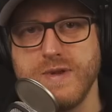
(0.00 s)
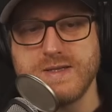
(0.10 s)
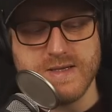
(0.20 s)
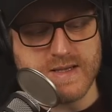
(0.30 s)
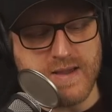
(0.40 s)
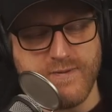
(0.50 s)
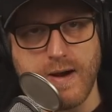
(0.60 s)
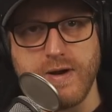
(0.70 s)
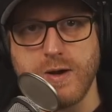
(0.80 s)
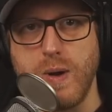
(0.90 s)
this is a
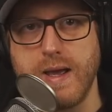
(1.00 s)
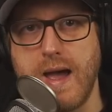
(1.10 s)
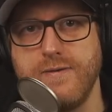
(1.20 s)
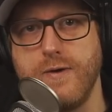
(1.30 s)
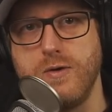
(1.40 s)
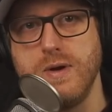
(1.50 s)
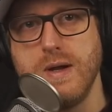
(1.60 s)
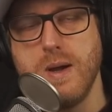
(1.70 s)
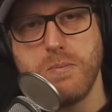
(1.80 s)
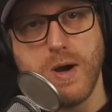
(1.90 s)
very quick headphone,
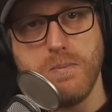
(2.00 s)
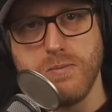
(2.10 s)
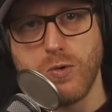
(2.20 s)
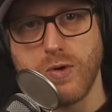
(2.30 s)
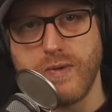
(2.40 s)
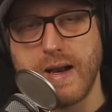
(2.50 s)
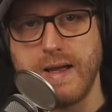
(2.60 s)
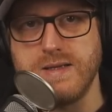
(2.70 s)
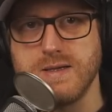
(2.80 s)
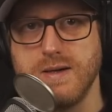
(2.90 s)
but more on that
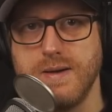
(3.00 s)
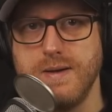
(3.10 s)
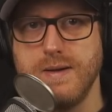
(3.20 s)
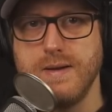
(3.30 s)
later.